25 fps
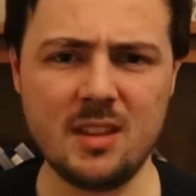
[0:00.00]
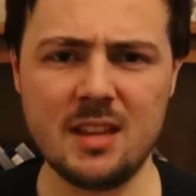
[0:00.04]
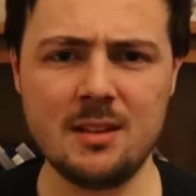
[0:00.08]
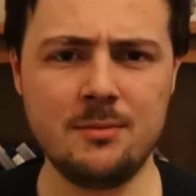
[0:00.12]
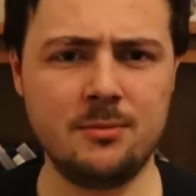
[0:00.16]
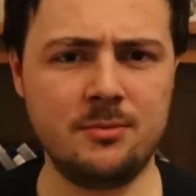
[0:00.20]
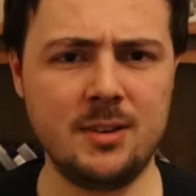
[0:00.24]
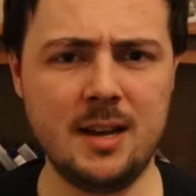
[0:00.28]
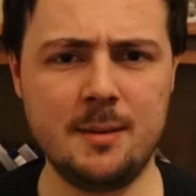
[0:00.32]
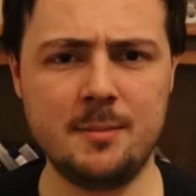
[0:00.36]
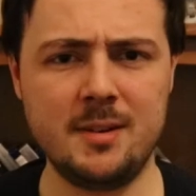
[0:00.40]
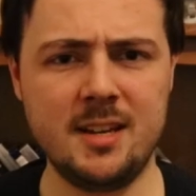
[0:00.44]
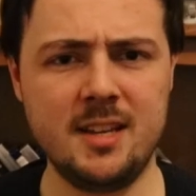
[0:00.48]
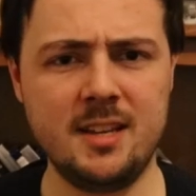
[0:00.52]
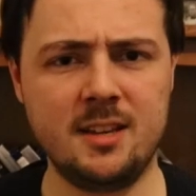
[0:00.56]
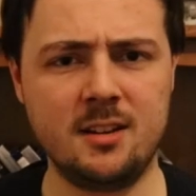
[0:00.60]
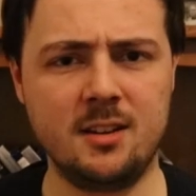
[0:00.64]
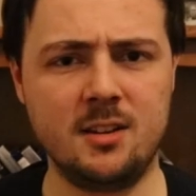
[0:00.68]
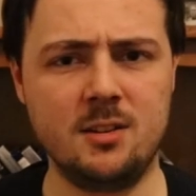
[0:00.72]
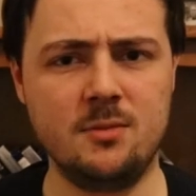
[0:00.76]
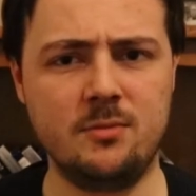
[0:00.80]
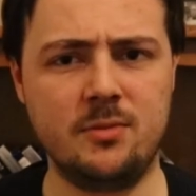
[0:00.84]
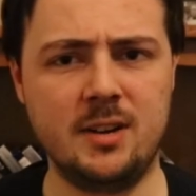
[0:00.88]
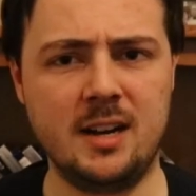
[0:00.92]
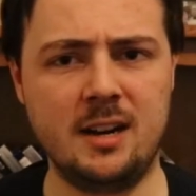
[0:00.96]
family
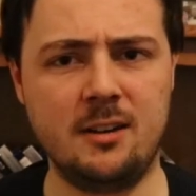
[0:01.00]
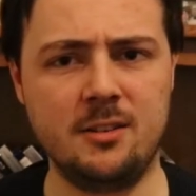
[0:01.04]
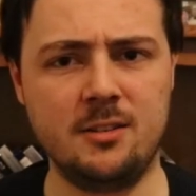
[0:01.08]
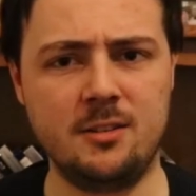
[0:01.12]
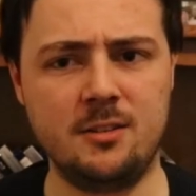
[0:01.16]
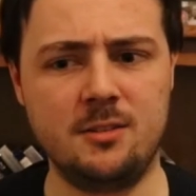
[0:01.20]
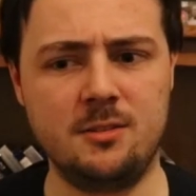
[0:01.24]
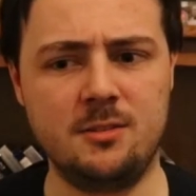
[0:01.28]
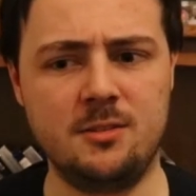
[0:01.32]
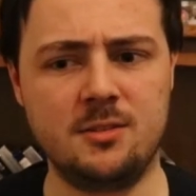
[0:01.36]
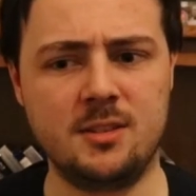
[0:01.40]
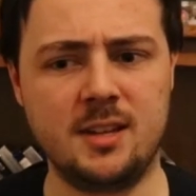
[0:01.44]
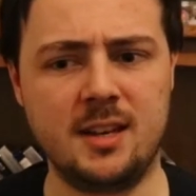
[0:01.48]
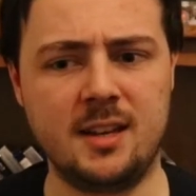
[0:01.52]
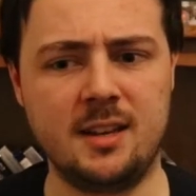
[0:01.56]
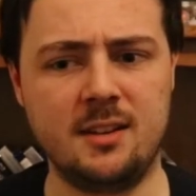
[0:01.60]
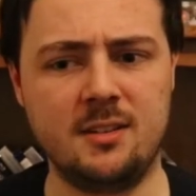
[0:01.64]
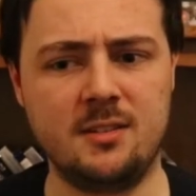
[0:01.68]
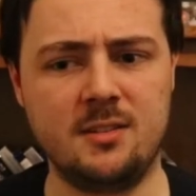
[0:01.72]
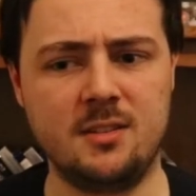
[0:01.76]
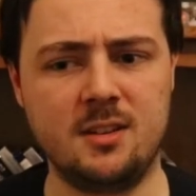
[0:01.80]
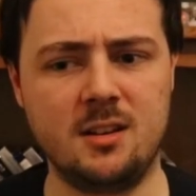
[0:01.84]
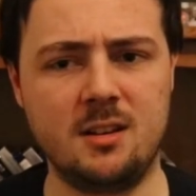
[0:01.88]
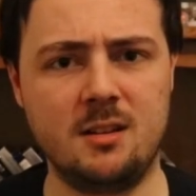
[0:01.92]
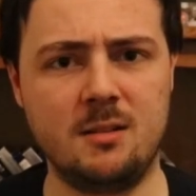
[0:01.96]
kind of values
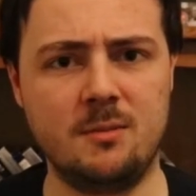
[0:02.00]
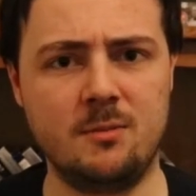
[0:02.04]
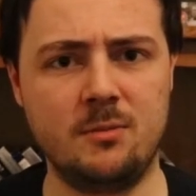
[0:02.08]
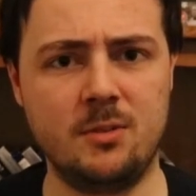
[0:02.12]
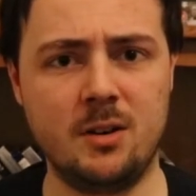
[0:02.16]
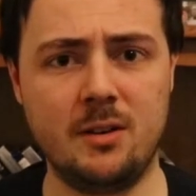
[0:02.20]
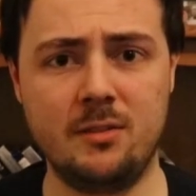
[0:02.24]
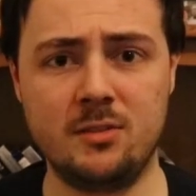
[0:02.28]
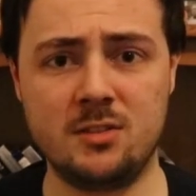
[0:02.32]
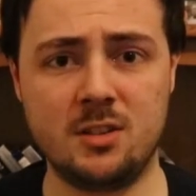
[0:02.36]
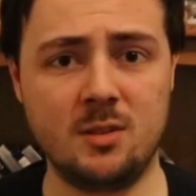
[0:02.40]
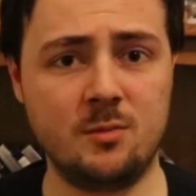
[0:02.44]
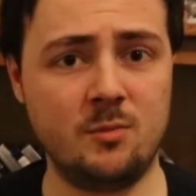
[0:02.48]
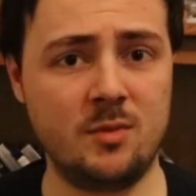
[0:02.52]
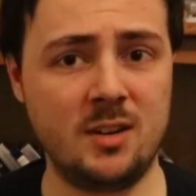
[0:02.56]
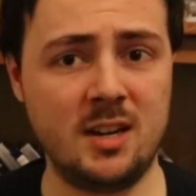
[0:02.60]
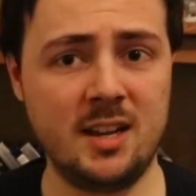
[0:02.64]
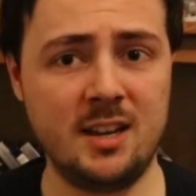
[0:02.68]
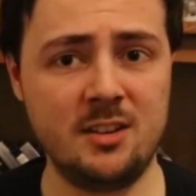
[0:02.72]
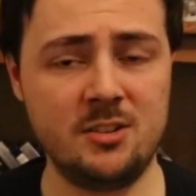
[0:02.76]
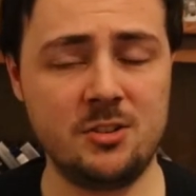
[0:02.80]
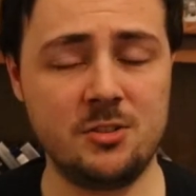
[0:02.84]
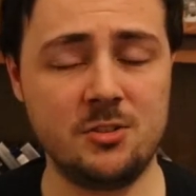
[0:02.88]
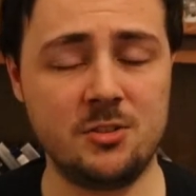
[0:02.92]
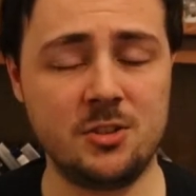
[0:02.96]
and father-son
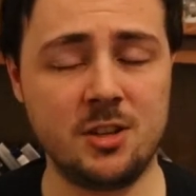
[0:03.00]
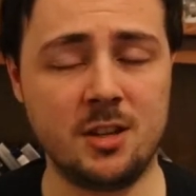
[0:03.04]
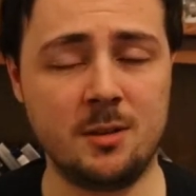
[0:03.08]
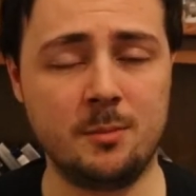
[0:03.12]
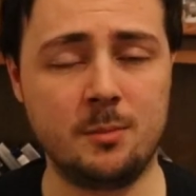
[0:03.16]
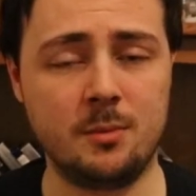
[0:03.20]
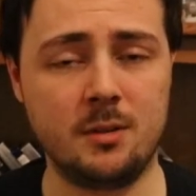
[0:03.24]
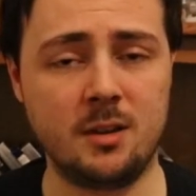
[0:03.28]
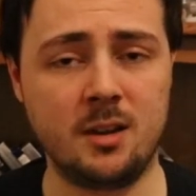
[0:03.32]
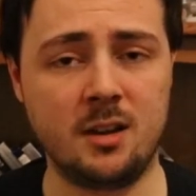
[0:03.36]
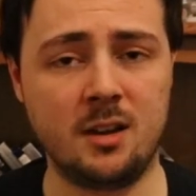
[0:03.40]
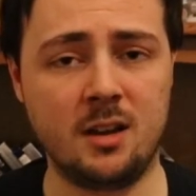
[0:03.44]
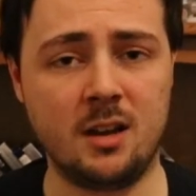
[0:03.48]
relationship.